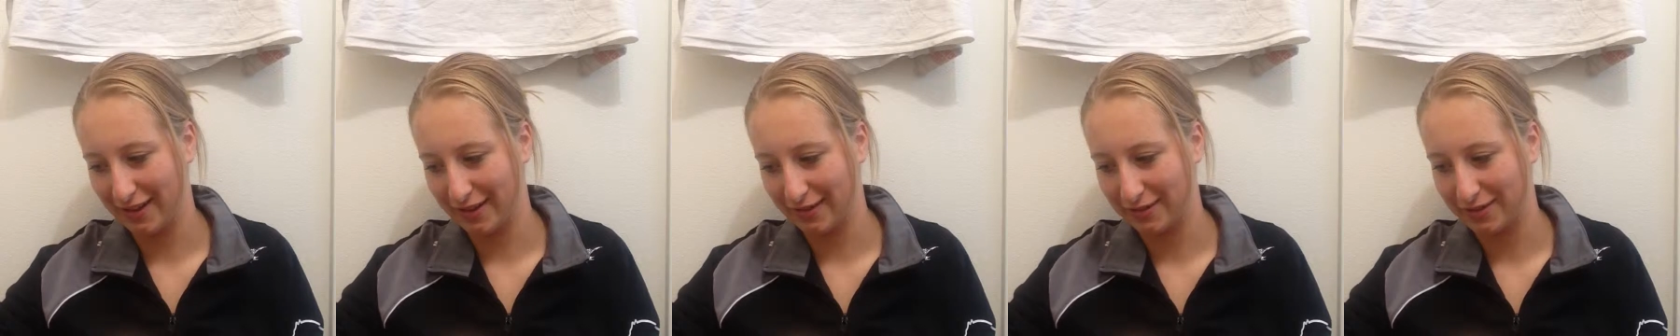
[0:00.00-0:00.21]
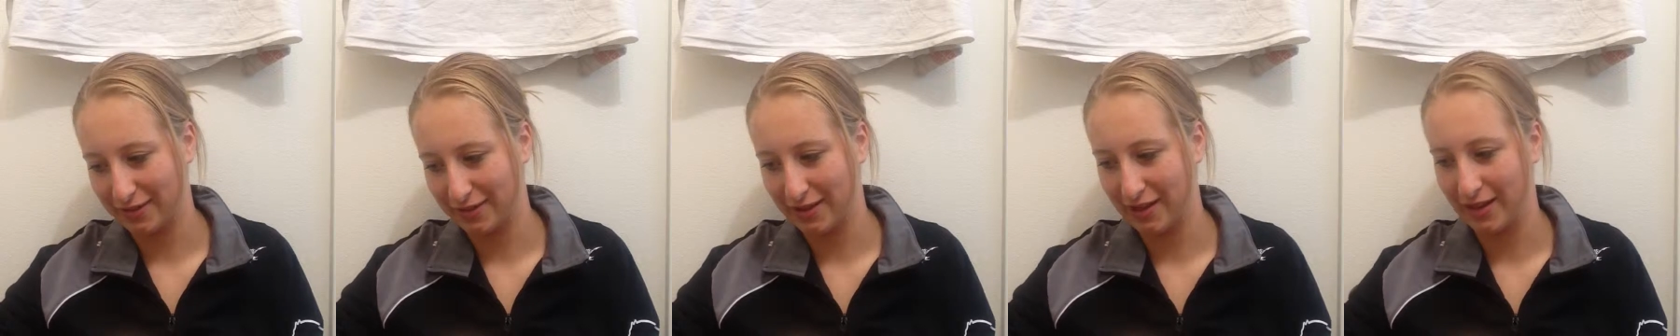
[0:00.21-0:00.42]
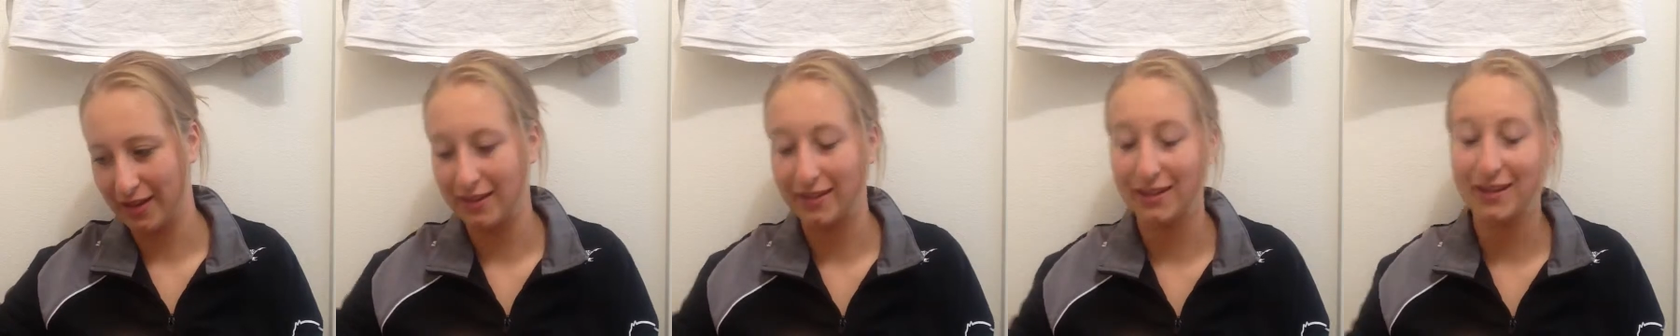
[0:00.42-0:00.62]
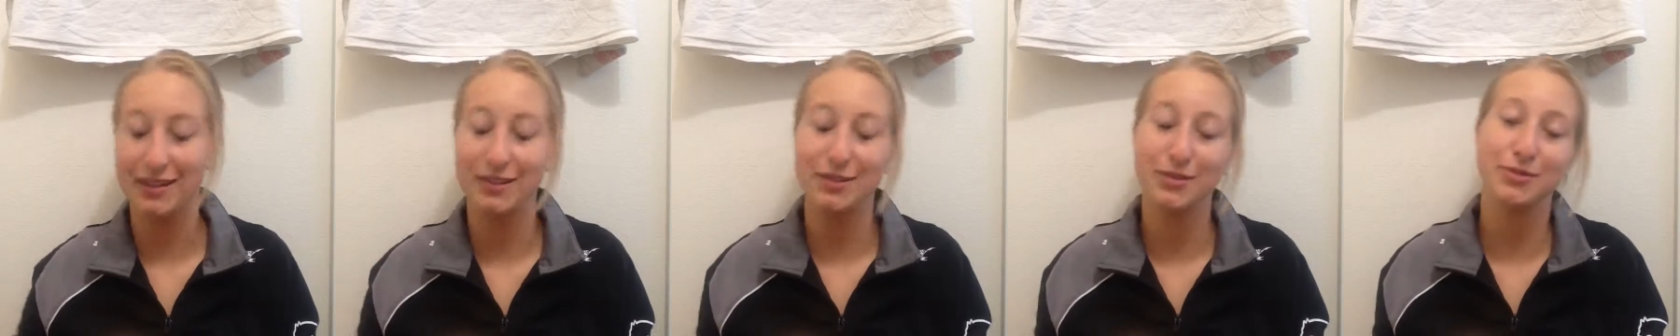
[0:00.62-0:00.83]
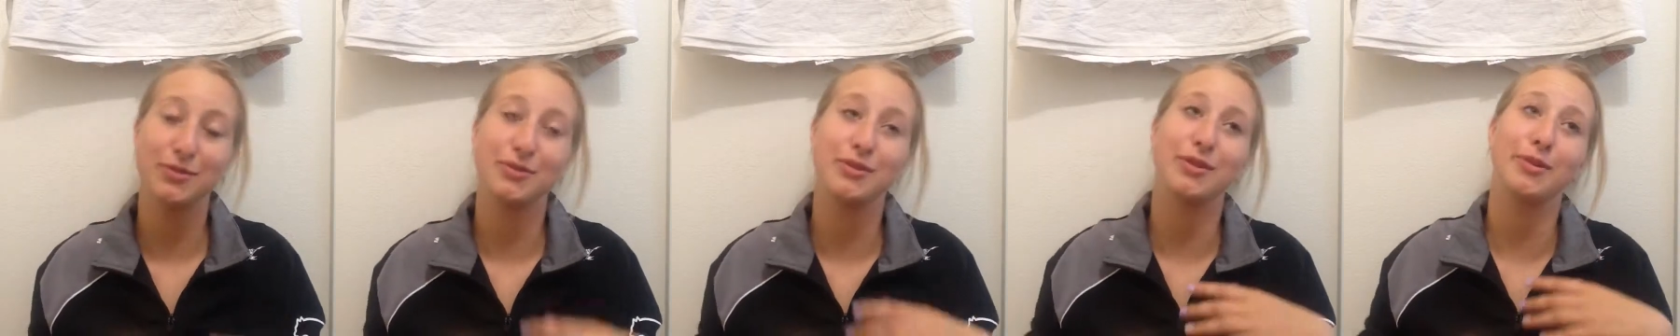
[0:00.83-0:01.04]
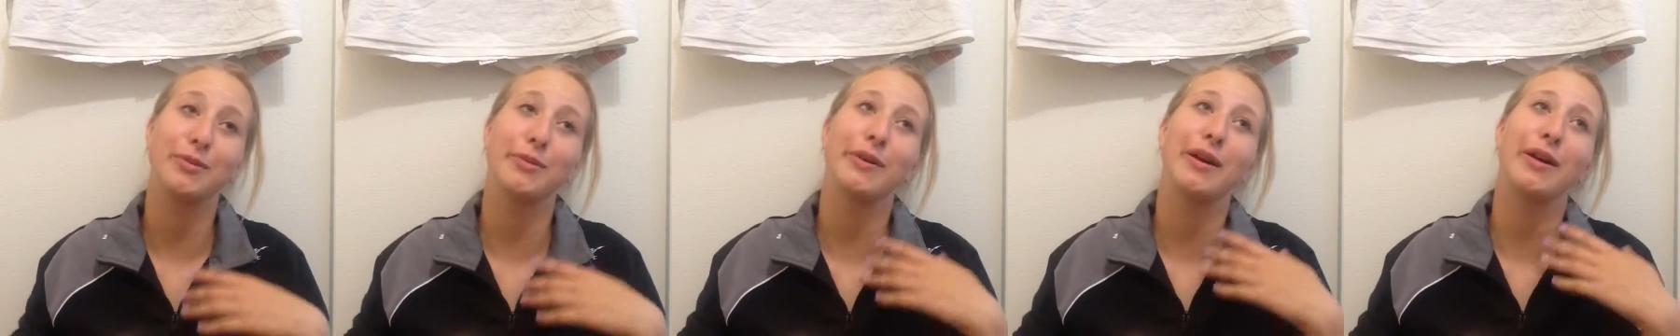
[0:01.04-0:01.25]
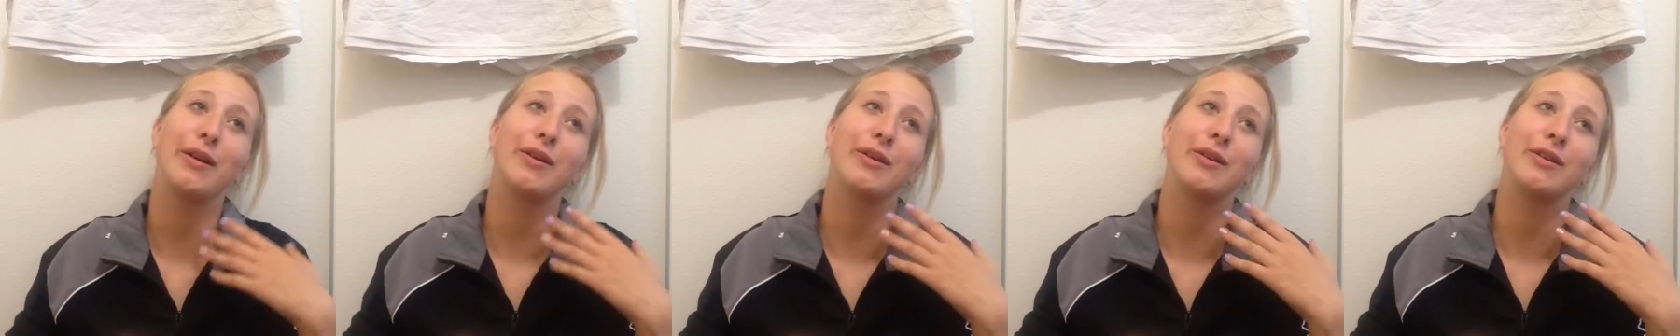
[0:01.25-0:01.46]
after that. And then I told her
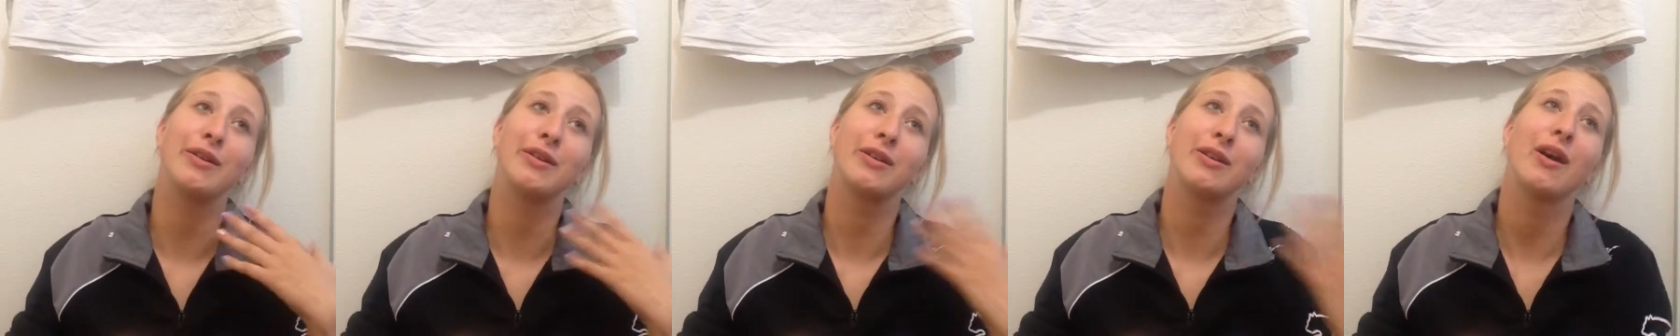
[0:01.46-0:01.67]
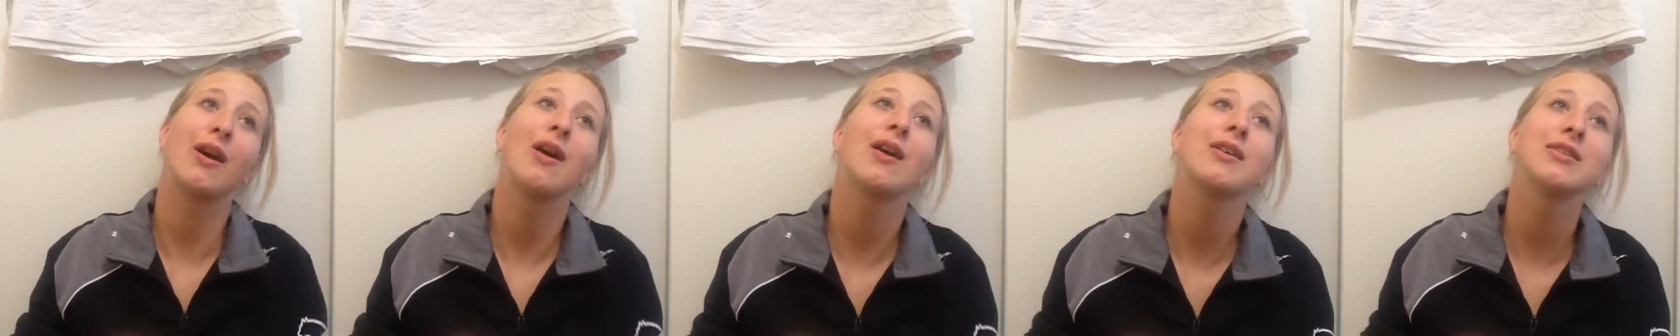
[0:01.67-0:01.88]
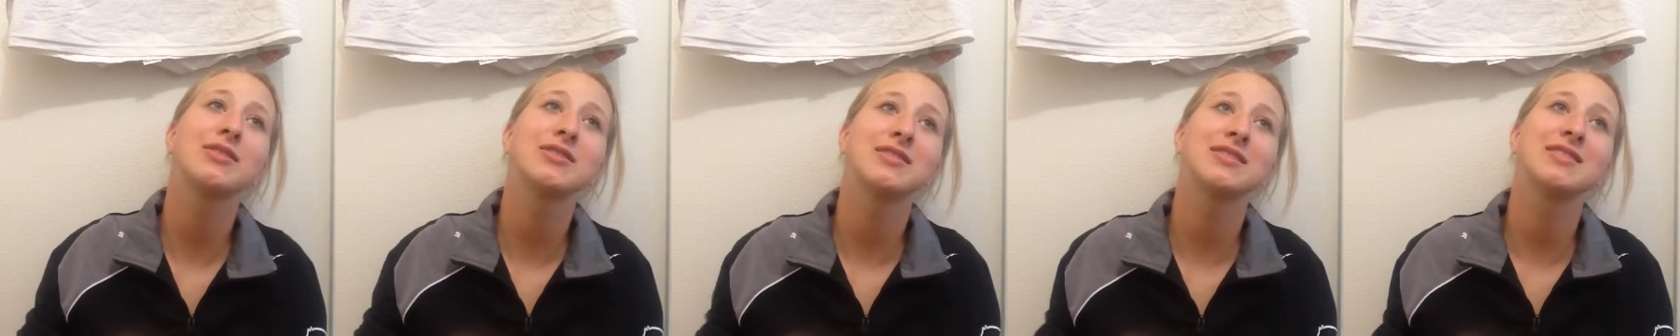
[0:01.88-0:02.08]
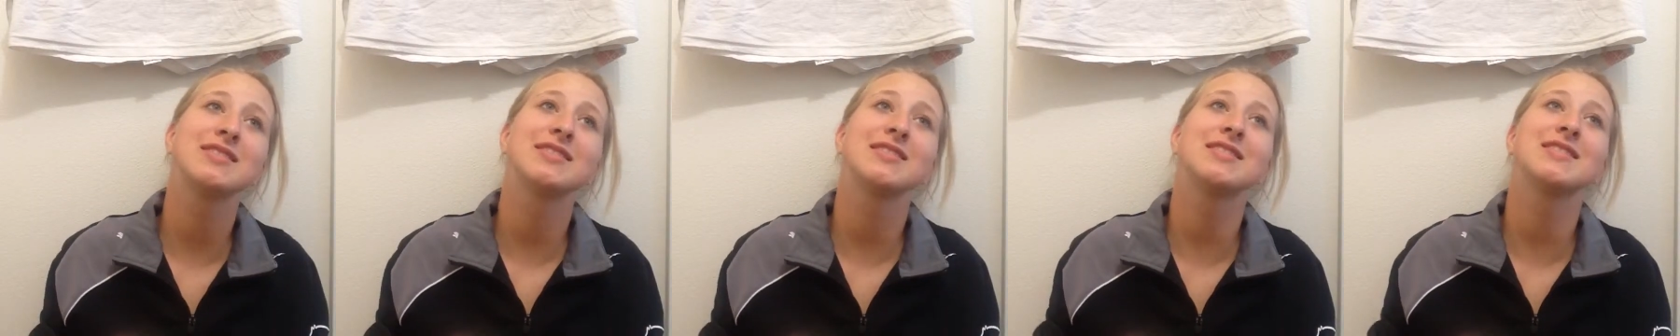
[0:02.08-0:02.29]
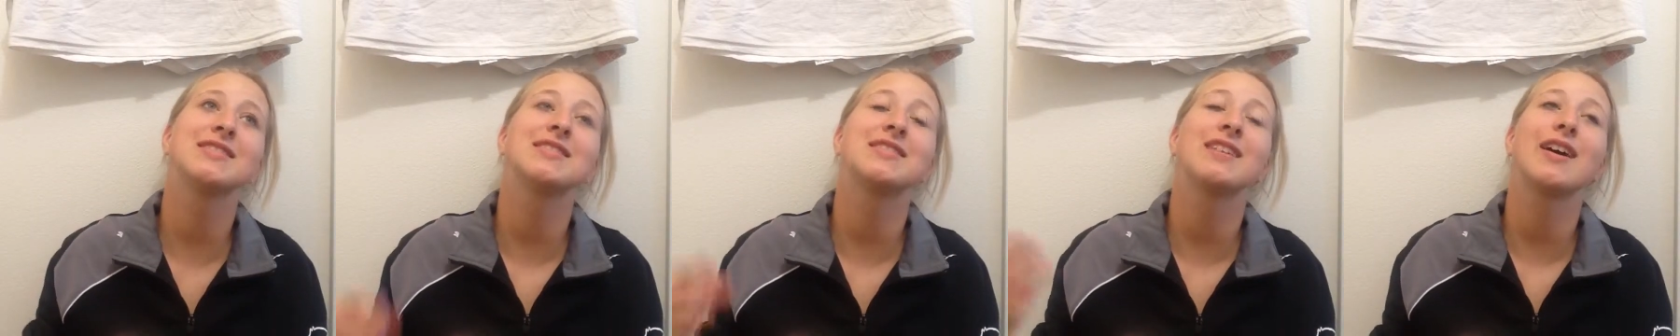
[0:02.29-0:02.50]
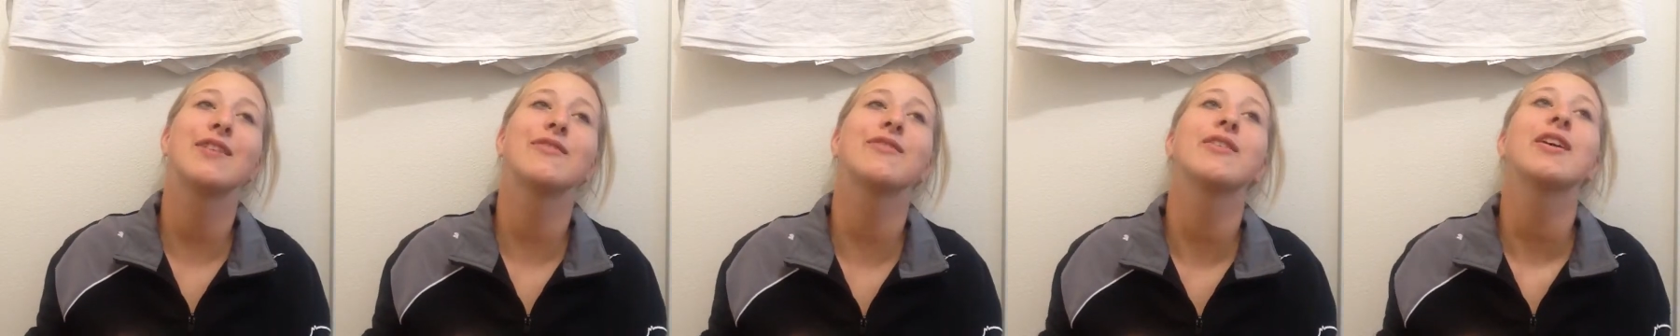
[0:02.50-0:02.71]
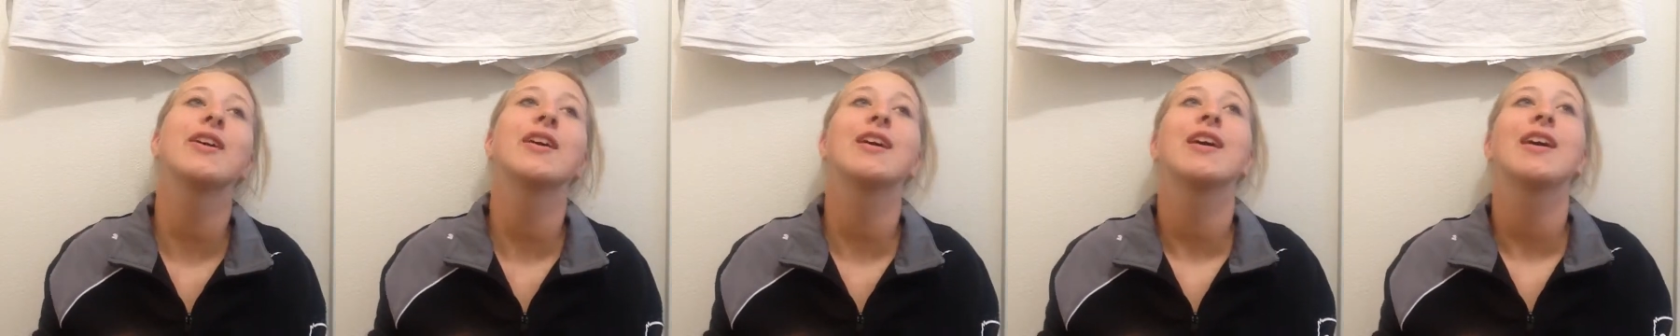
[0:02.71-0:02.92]
about all your colleges and
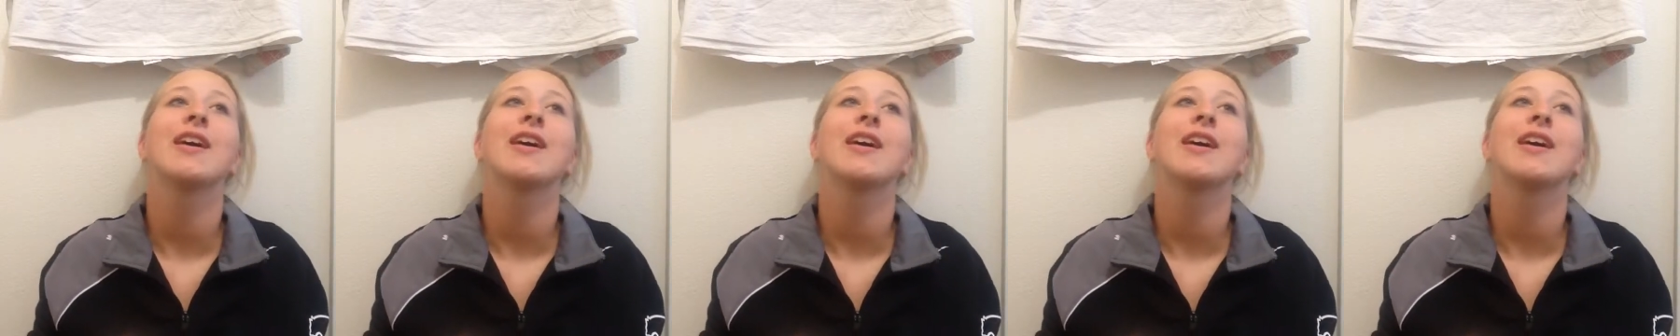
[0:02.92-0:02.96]
stuff,